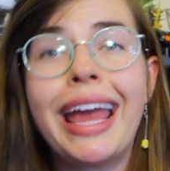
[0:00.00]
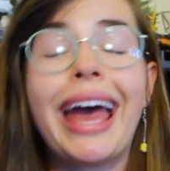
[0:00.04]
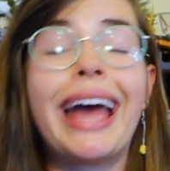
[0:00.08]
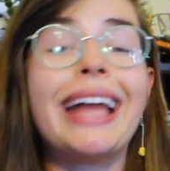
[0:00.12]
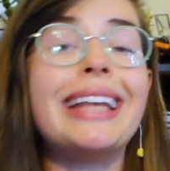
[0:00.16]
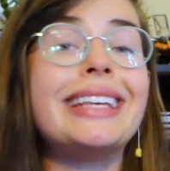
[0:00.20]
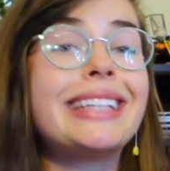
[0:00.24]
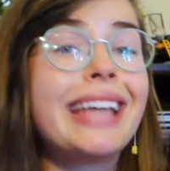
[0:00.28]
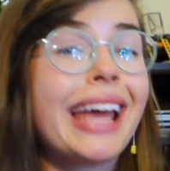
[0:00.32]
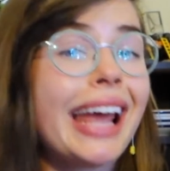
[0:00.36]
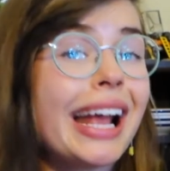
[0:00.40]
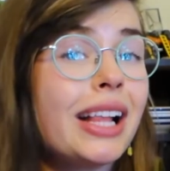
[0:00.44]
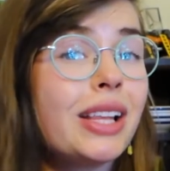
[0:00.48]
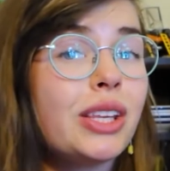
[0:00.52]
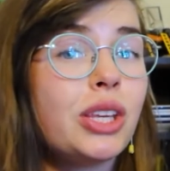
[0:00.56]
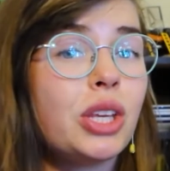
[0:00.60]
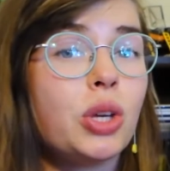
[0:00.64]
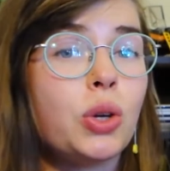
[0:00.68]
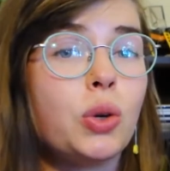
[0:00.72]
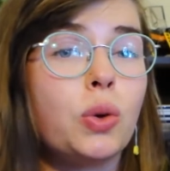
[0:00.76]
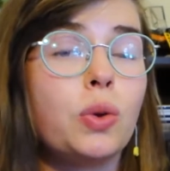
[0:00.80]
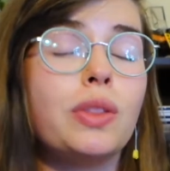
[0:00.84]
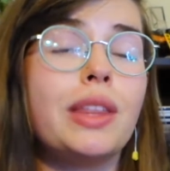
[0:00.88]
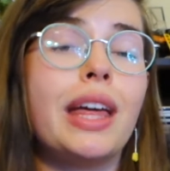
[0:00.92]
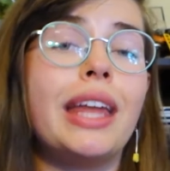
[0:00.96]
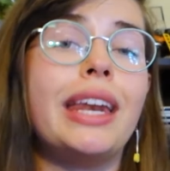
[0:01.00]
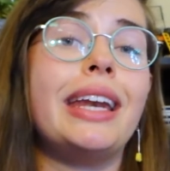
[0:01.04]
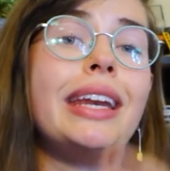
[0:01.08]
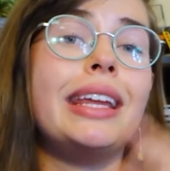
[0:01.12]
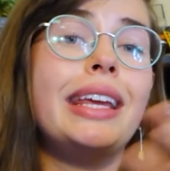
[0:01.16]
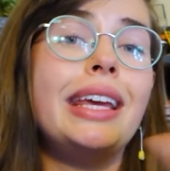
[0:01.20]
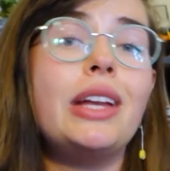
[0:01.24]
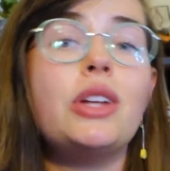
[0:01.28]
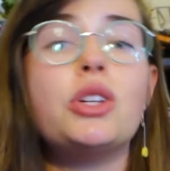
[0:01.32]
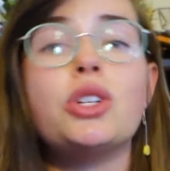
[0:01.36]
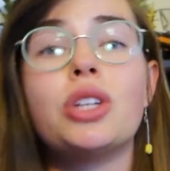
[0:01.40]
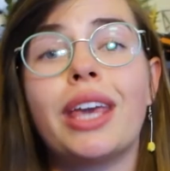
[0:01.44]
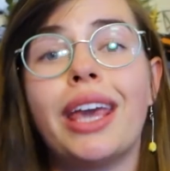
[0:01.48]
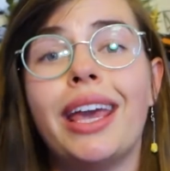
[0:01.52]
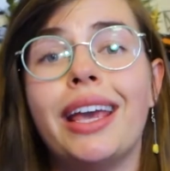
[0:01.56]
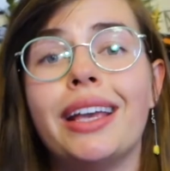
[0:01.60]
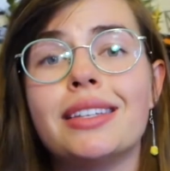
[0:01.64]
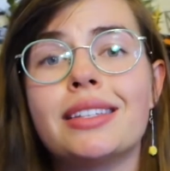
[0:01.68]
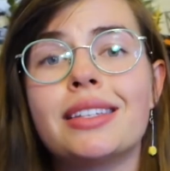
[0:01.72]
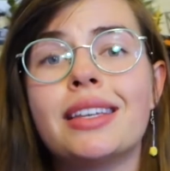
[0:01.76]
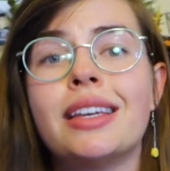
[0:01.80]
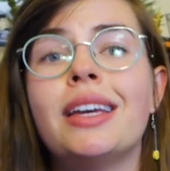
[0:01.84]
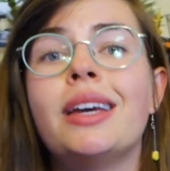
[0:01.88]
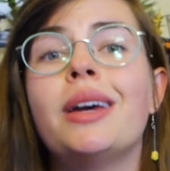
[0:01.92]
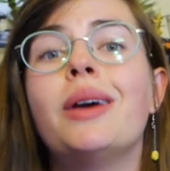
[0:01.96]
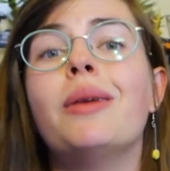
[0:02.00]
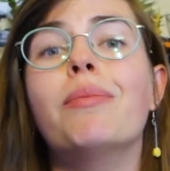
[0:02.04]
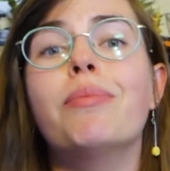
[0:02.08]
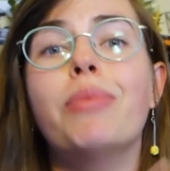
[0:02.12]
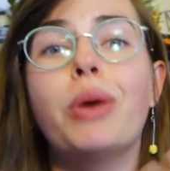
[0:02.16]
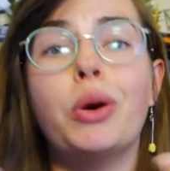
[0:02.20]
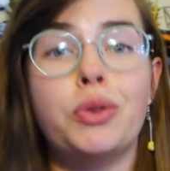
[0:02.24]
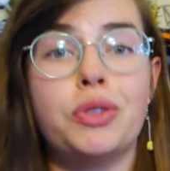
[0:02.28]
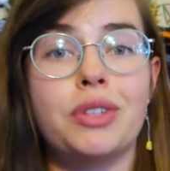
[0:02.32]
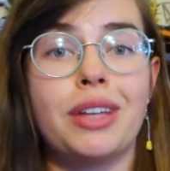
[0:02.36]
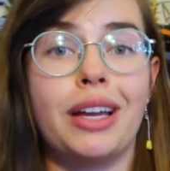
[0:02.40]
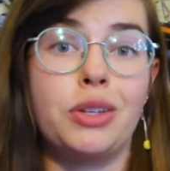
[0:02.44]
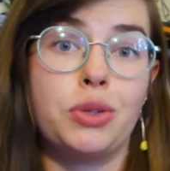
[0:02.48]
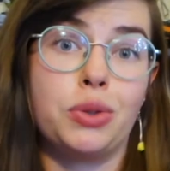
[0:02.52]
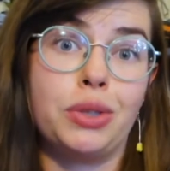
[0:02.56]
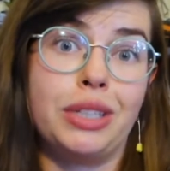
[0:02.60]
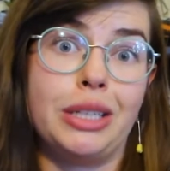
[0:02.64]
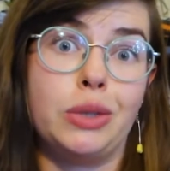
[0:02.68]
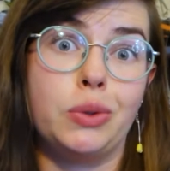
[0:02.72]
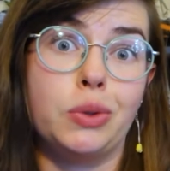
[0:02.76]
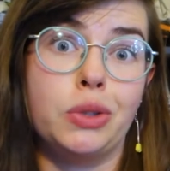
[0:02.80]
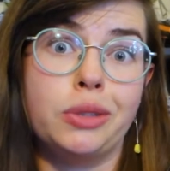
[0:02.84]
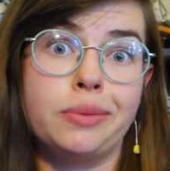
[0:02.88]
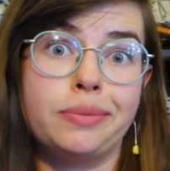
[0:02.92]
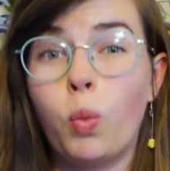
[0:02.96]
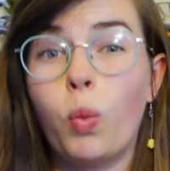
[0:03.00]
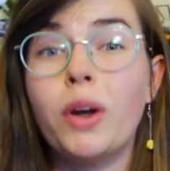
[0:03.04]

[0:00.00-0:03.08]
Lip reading: and tell you that in each case, both sides are equal.